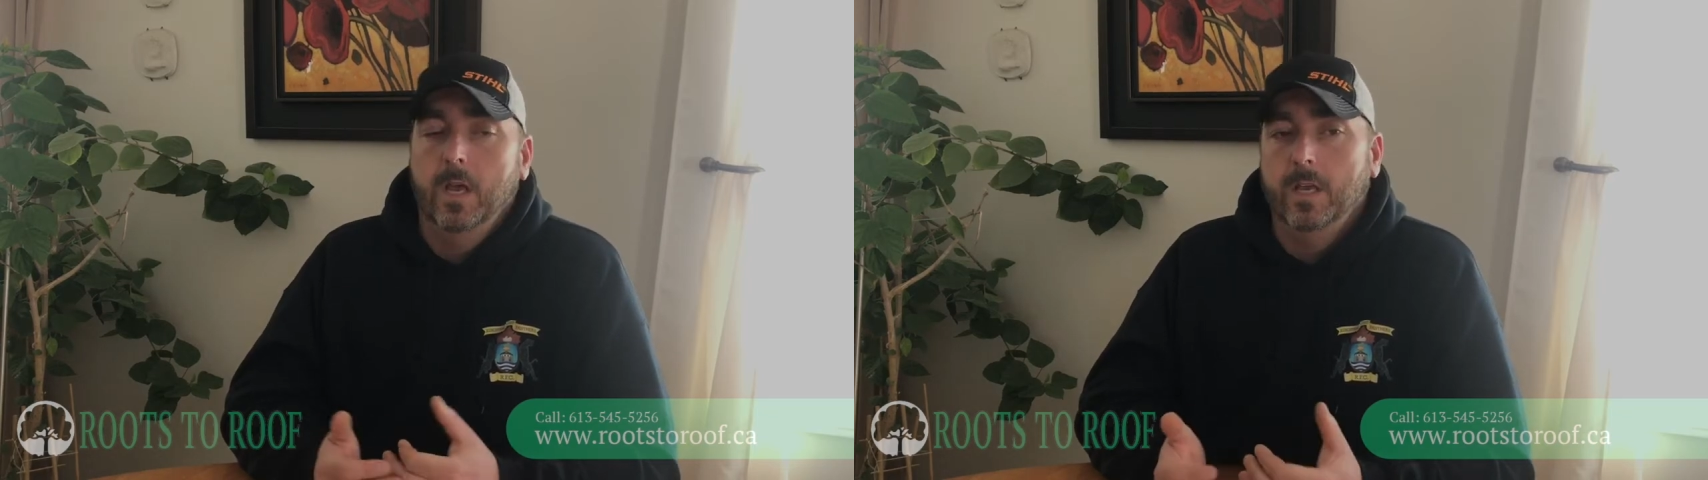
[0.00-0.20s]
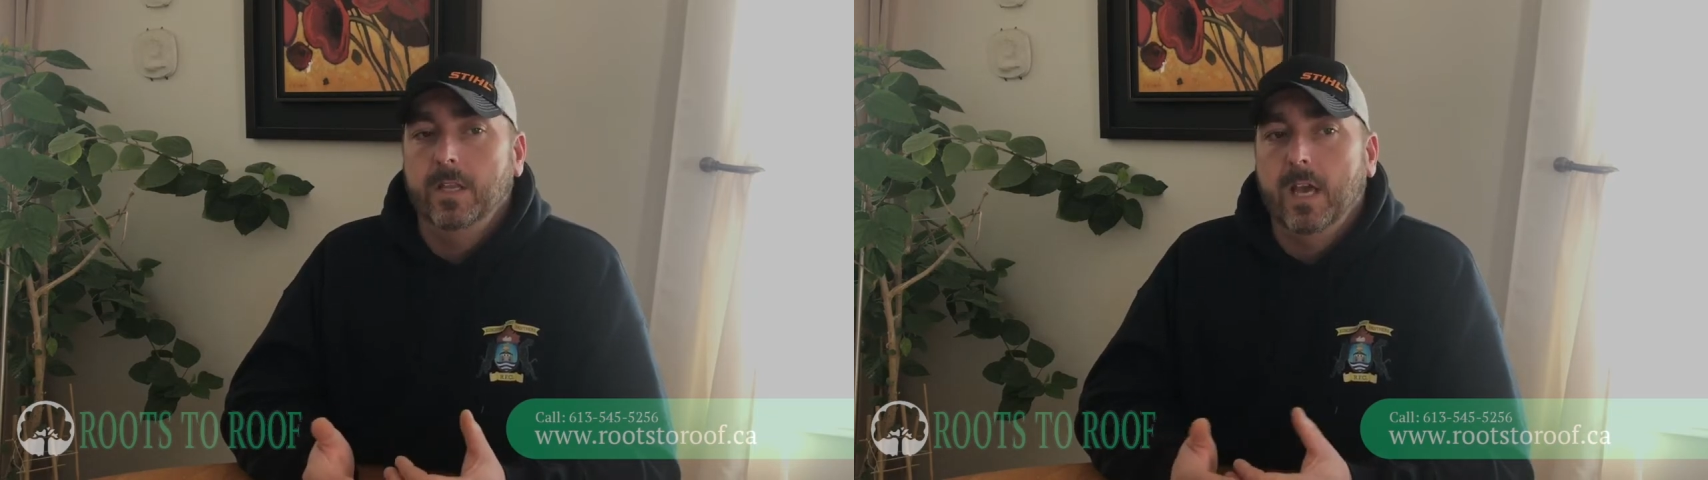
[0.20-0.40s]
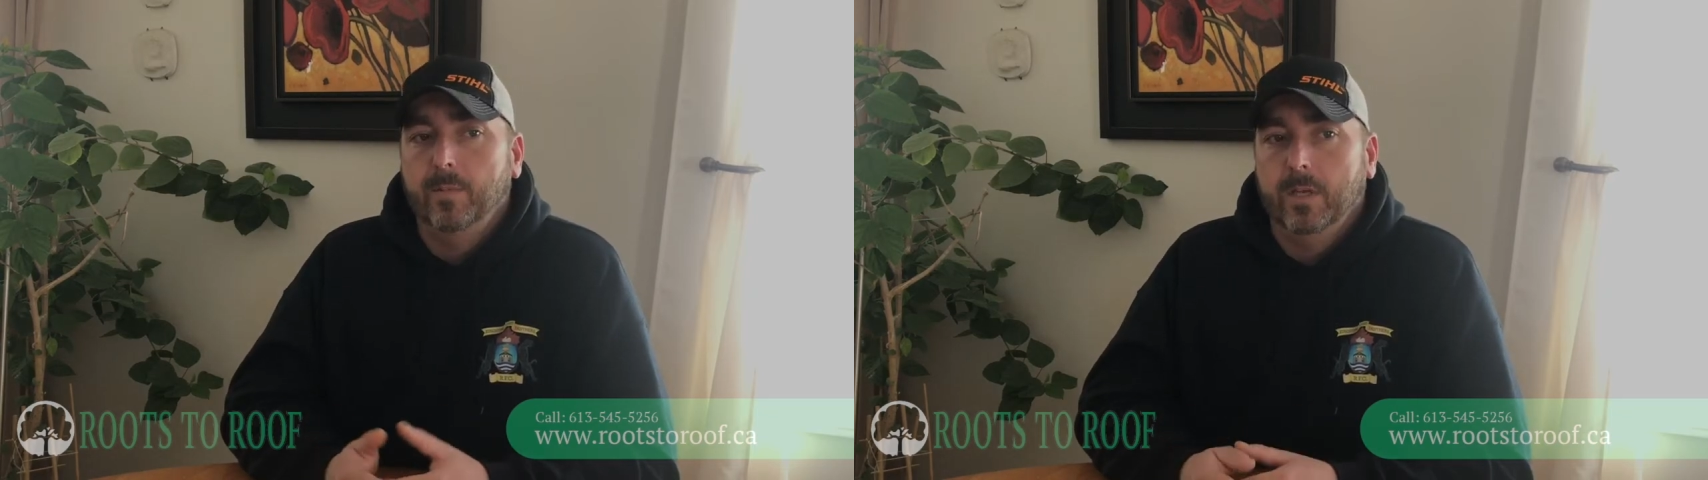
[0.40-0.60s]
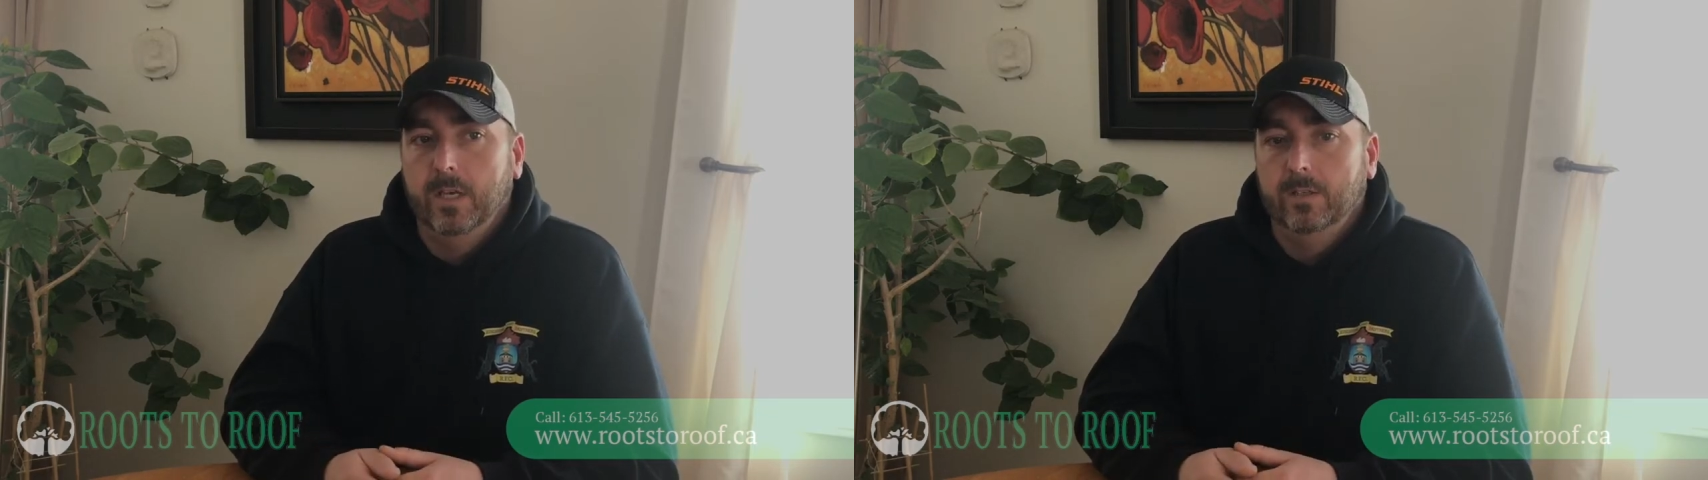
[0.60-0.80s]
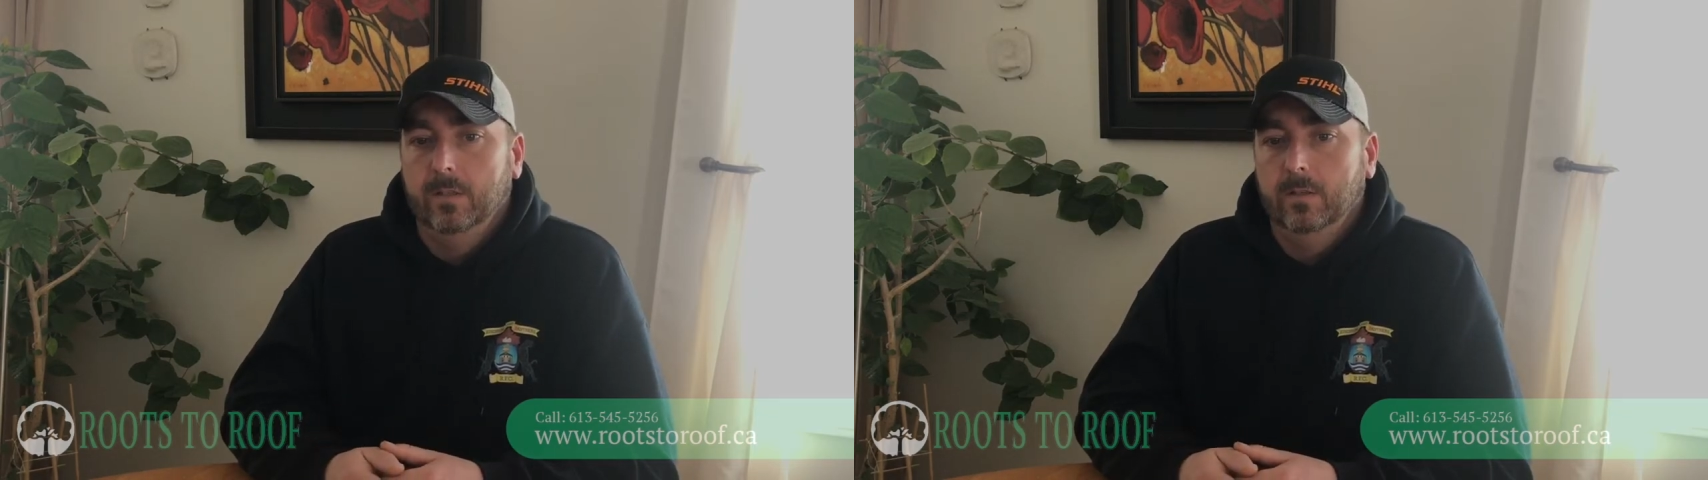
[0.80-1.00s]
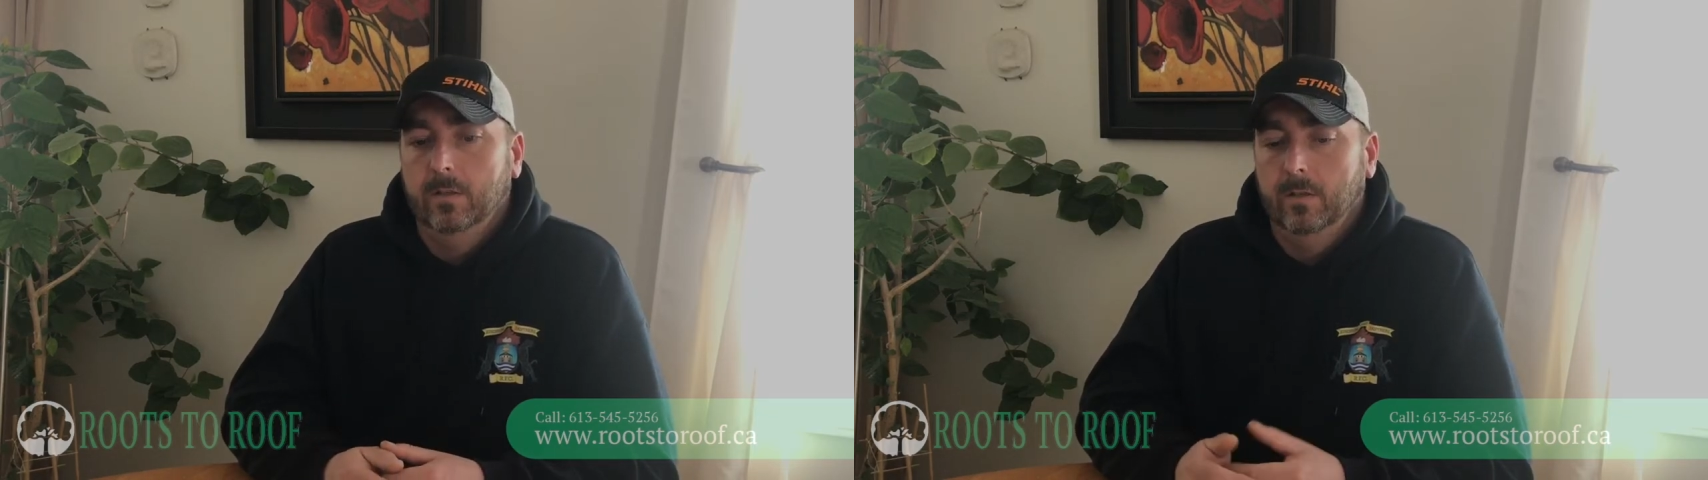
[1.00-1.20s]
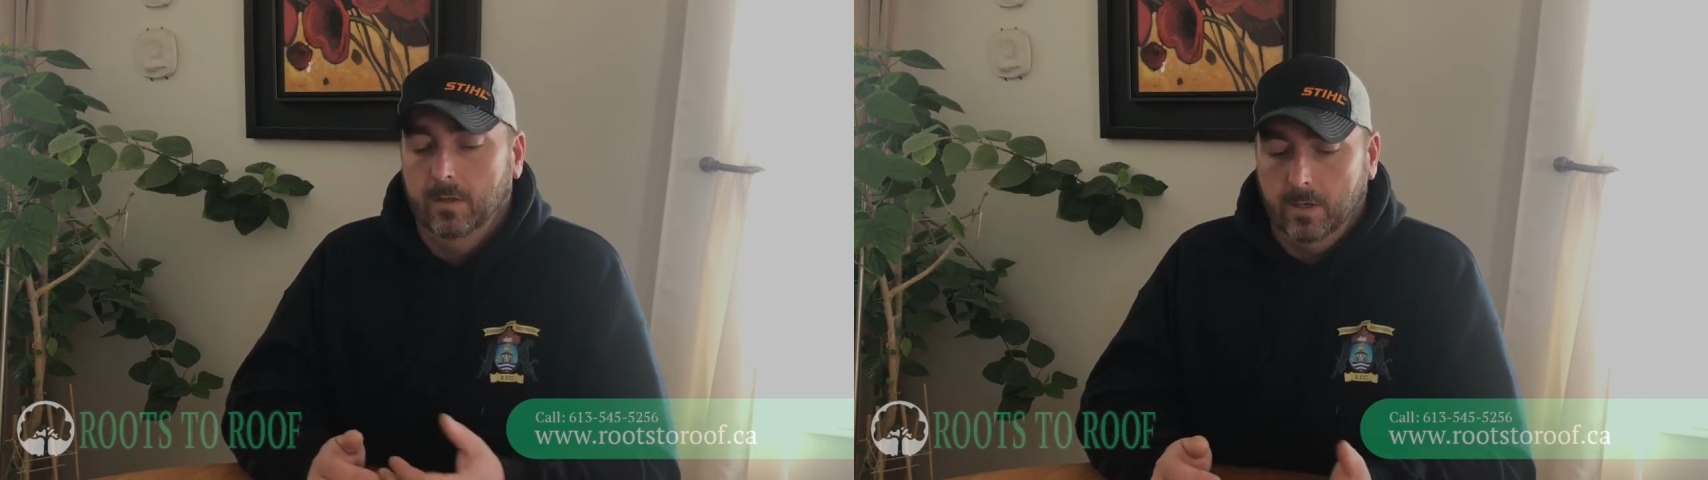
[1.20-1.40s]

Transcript: In the application,